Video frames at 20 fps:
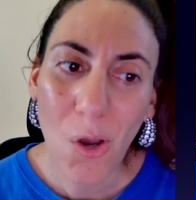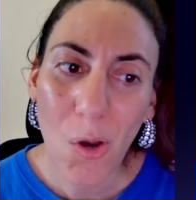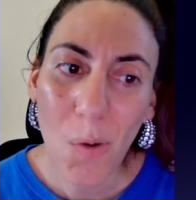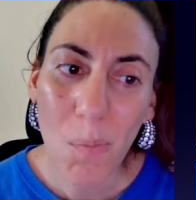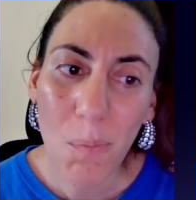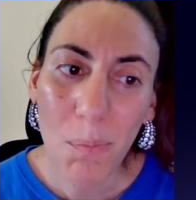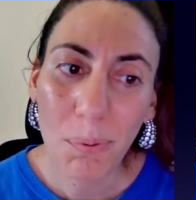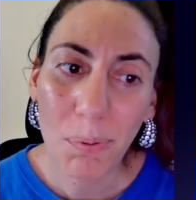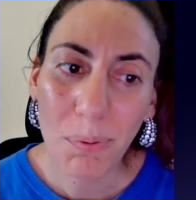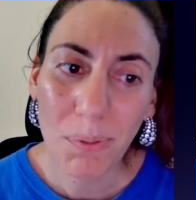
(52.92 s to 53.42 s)

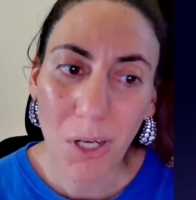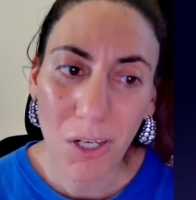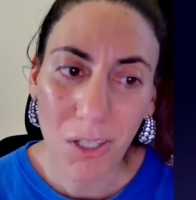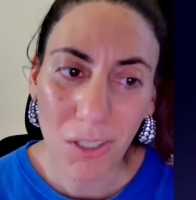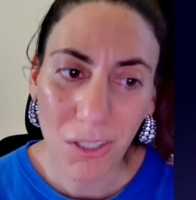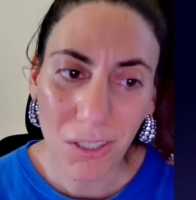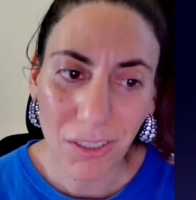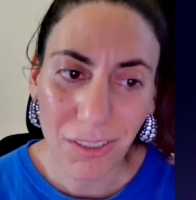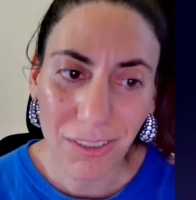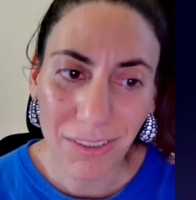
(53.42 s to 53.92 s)

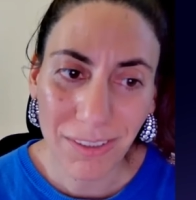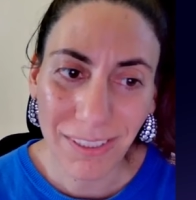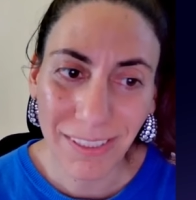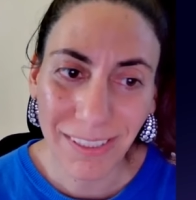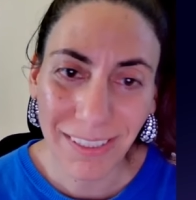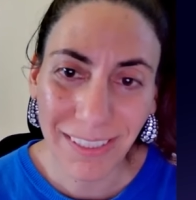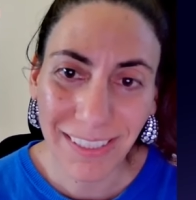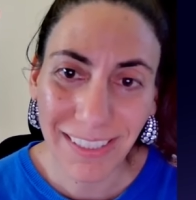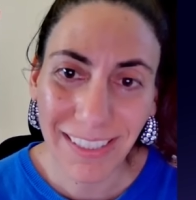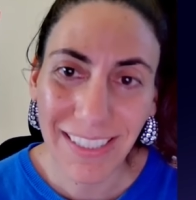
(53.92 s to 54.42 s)
product
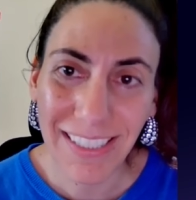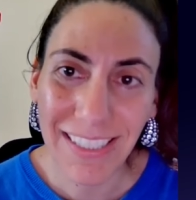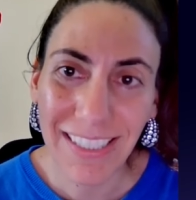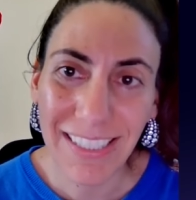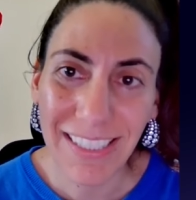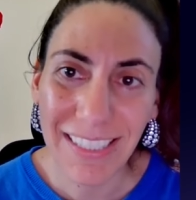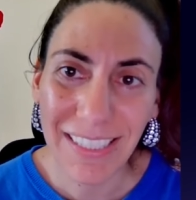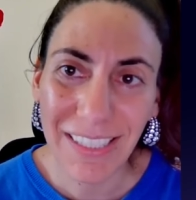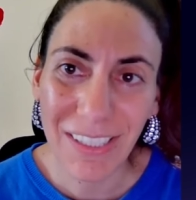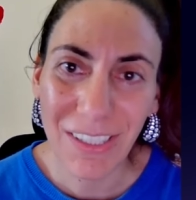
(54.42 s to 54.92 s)

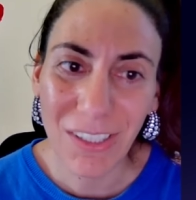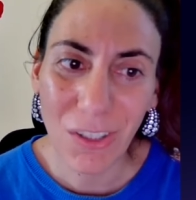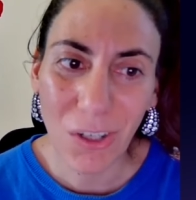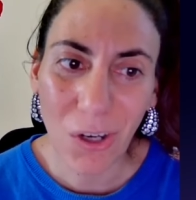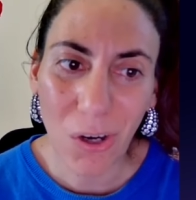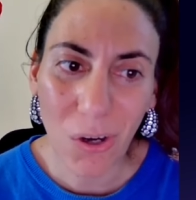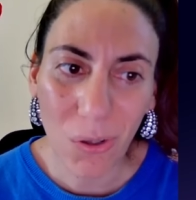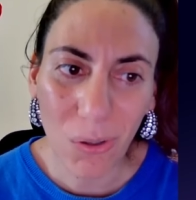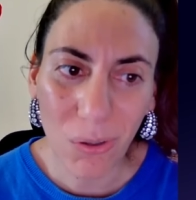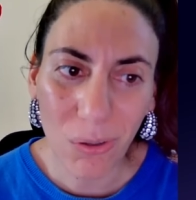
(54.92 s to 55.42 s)

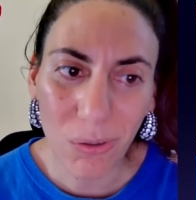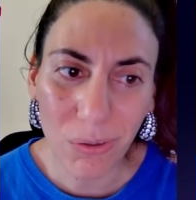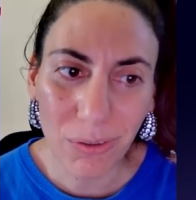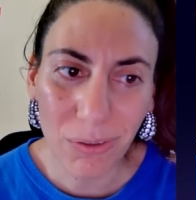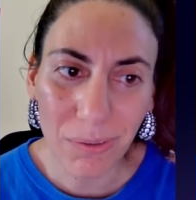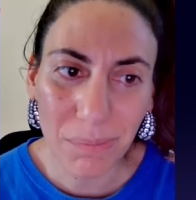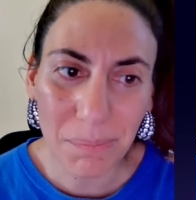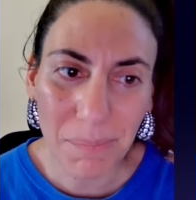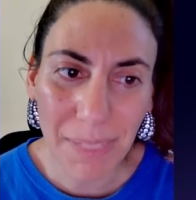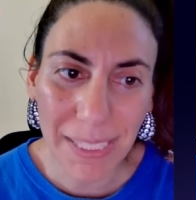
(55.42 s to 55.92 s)
called
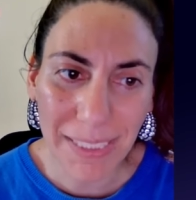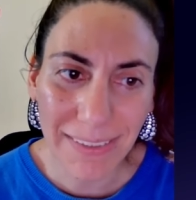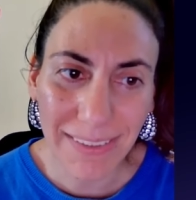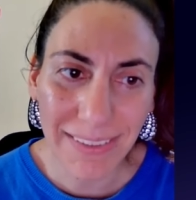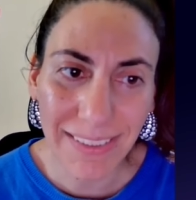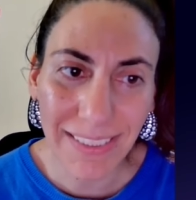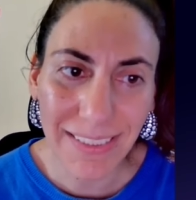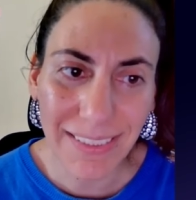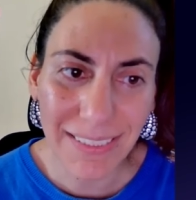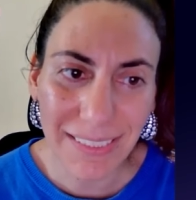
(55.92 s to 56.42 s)

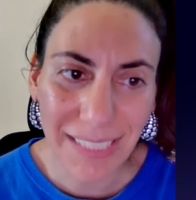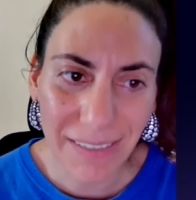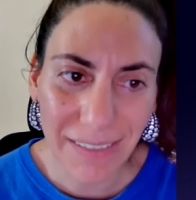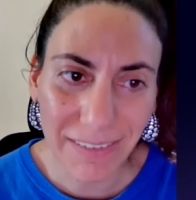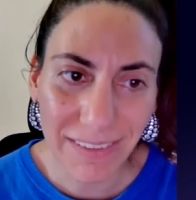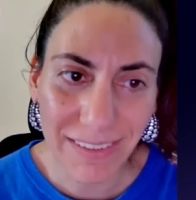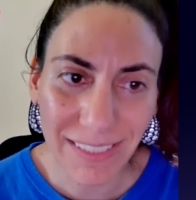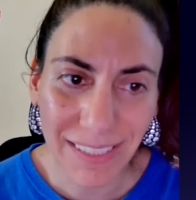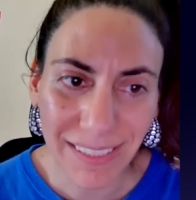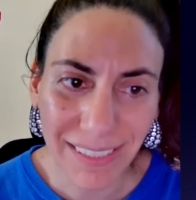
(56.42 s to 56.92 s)
Mexican
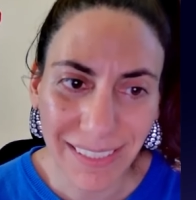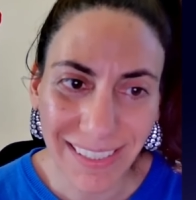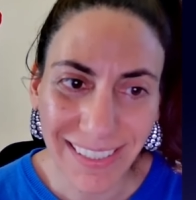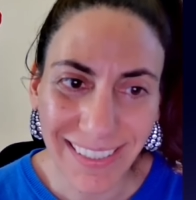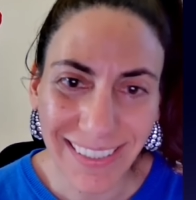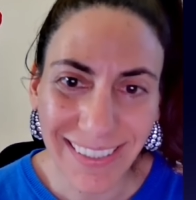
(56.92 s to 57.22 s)
salsa.